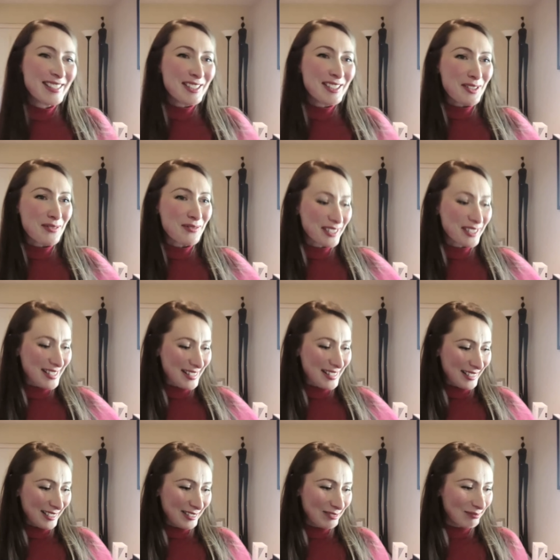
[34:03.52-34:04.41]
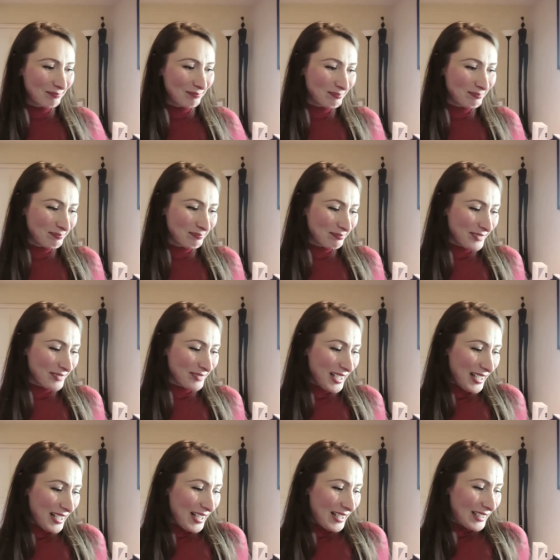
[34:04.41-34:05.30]
obviously.
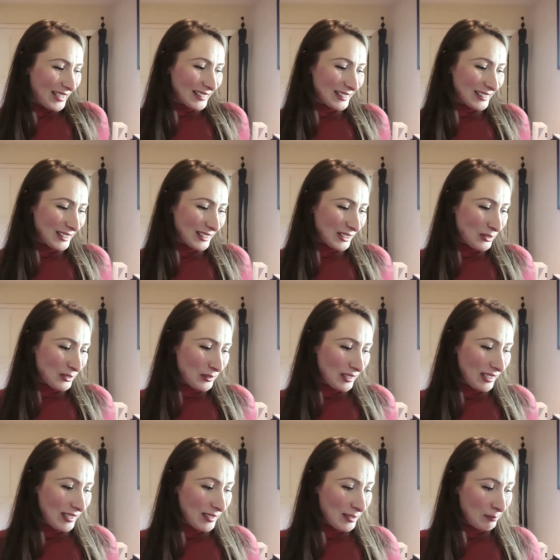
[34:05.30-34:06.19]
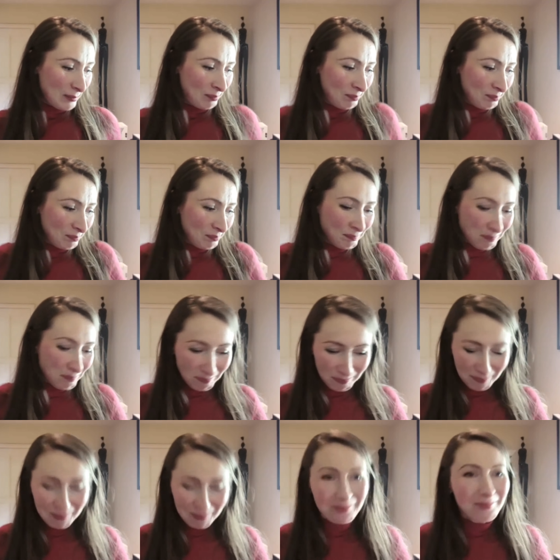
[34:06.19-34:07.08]
So
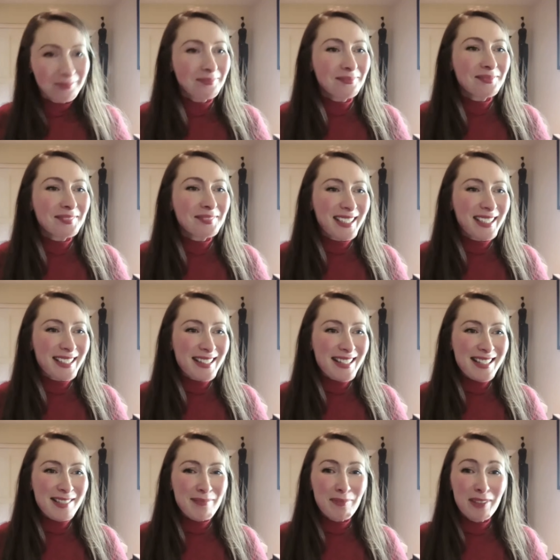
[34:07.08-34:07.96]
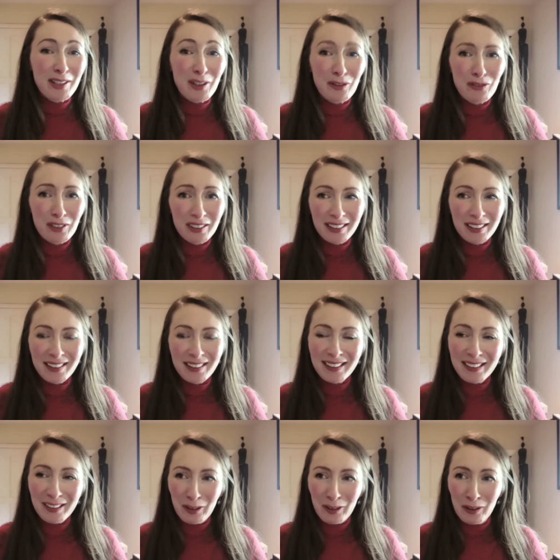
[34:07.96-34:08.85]
that's a bit of a
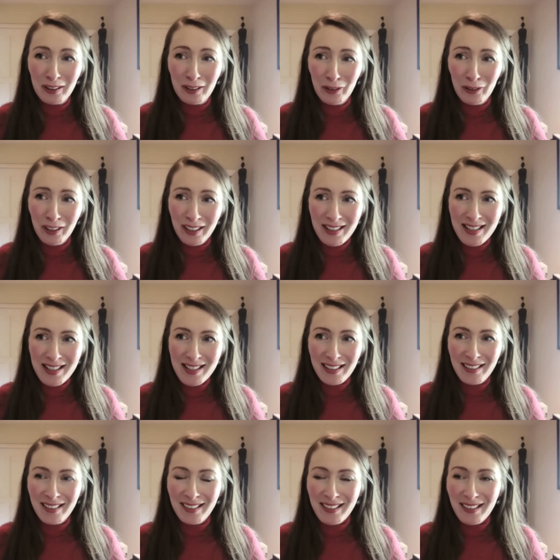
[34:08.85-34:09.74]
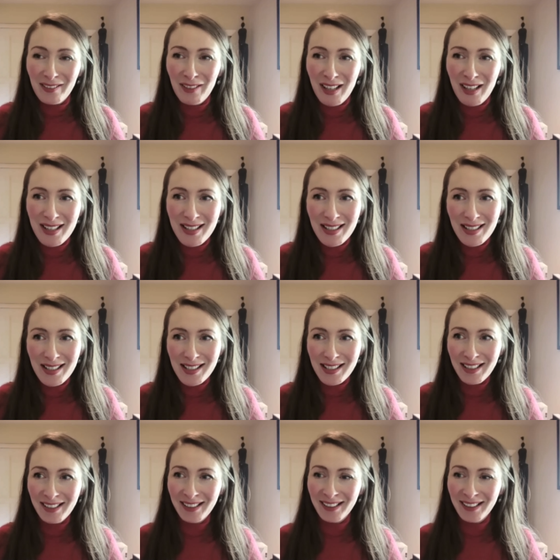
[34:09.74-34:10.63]
learnings and
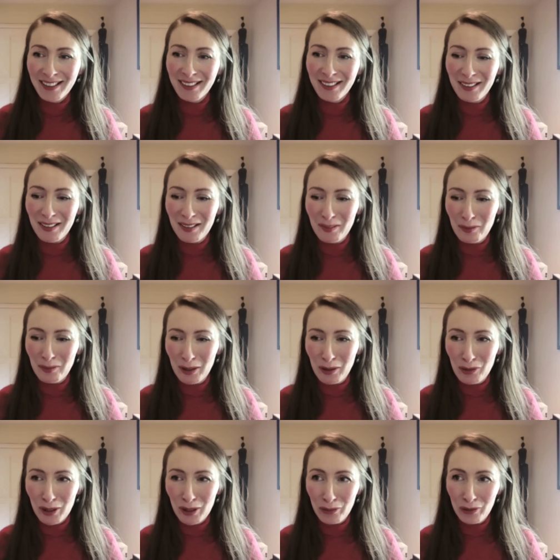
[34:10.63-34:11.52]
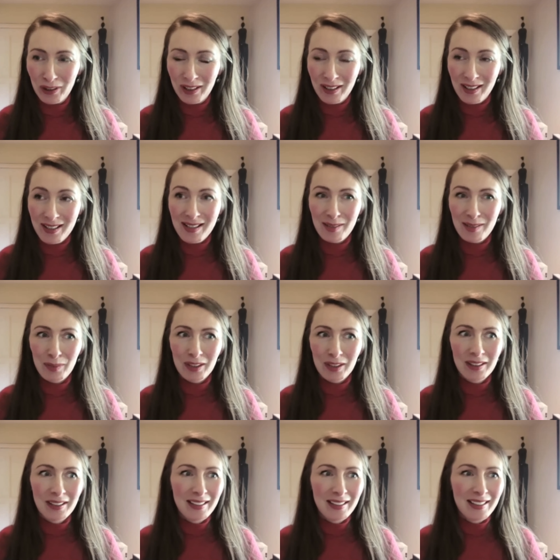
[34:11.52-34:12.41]
advices when you work with the
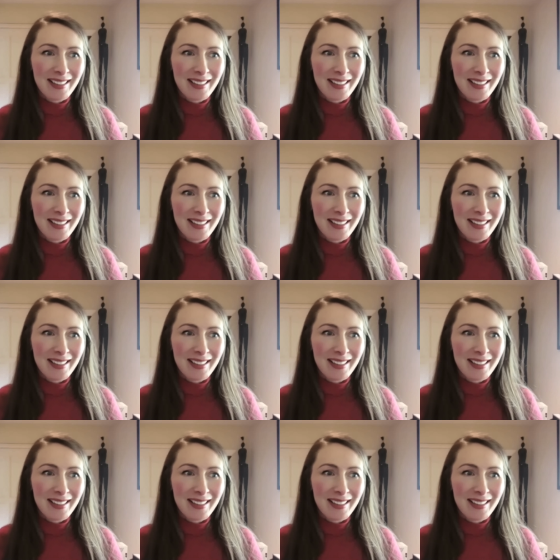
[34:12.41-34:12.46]
customer.